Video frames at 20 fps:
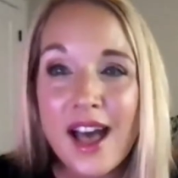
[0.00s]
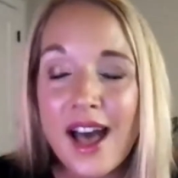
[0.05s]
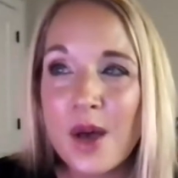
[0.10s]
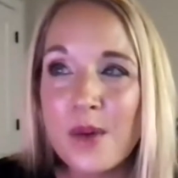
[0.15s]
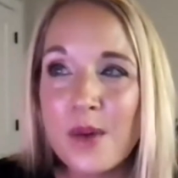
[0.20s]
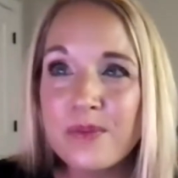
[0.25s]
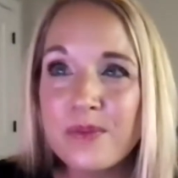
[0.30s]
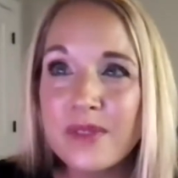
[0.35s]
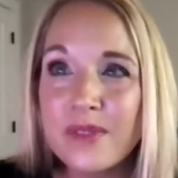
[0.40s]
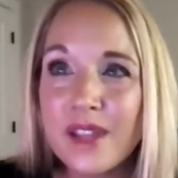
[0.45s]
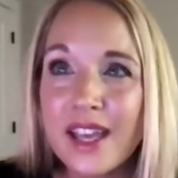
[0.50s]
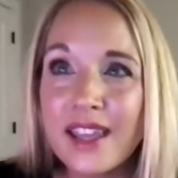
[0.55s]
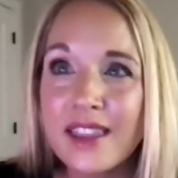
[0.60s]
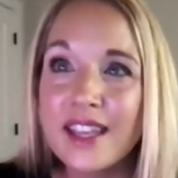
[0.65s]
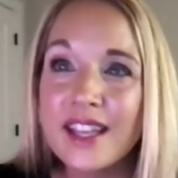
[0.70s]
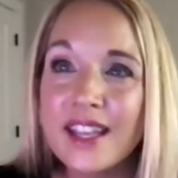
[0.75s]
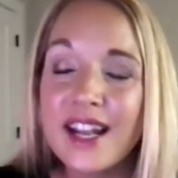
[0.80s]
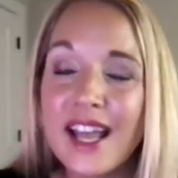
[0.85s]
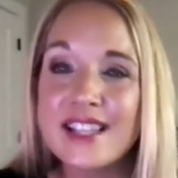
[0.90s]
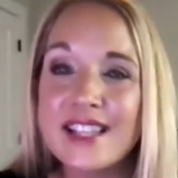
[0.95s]
And
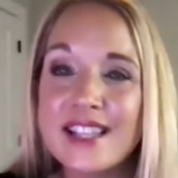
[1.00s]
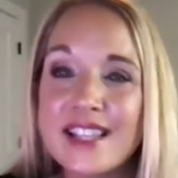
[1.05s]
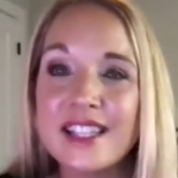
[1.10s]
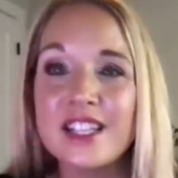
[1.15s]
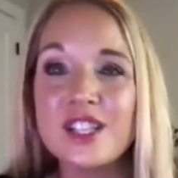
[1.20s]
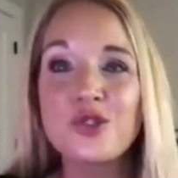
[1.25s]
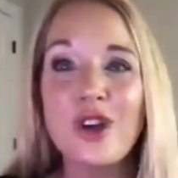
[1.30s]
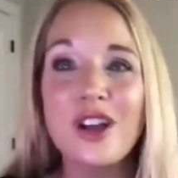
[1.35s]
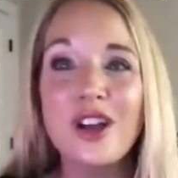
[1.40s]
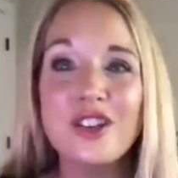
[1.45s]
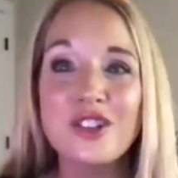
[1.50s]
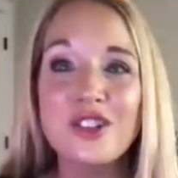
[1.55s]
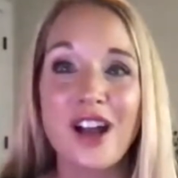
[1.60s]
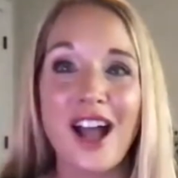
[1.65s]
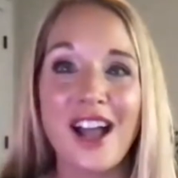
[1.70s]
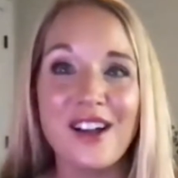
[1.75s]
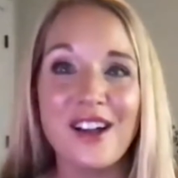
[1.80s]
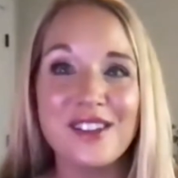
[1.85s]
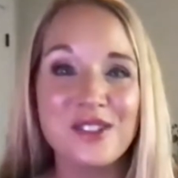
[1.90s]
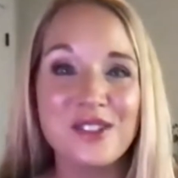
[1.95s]
then as an
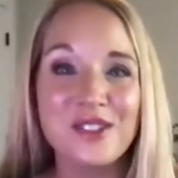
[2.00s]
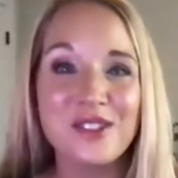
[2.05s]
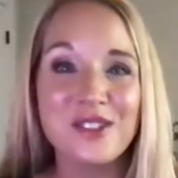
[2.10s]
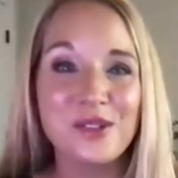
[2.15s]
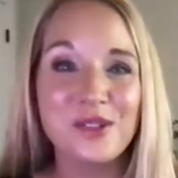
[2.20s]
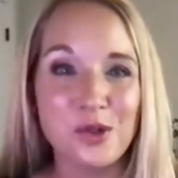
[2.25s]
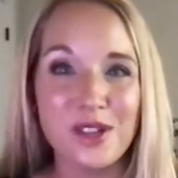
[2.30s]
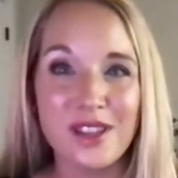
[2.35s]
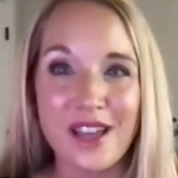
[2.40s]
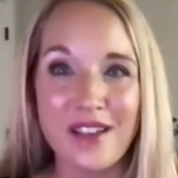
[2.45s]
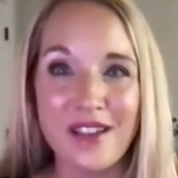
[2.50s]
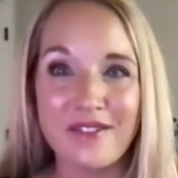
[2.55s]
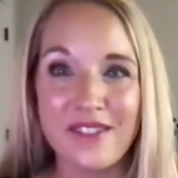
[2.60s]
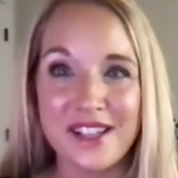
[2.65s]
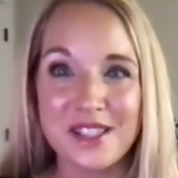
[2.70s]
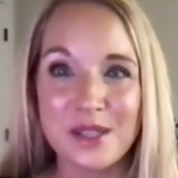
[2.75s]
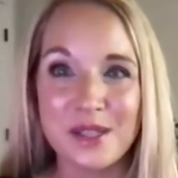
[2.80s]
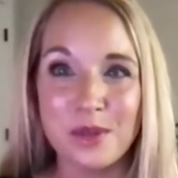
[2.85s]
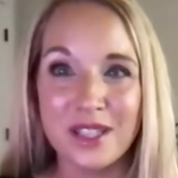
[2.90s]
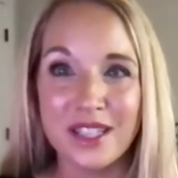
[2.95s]
instructor, I also enjoy that
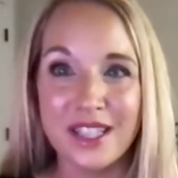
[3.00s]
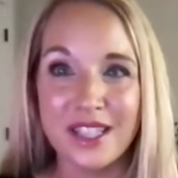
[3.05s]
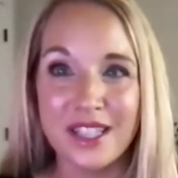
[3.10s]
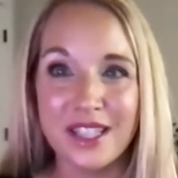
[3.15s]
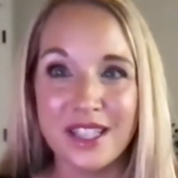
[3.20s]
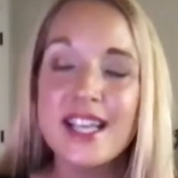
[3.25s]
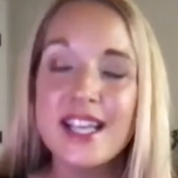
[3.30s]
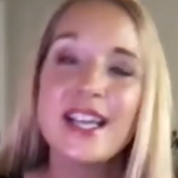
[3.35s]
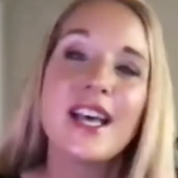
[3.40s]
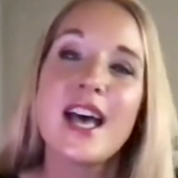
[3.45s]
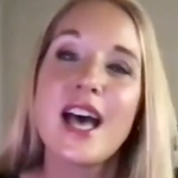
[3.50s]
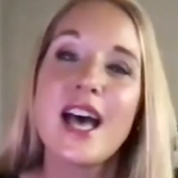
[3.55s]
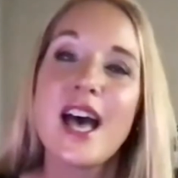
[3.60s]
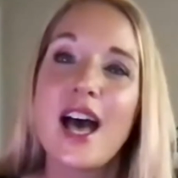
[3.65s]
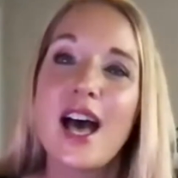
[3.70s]
flexibility.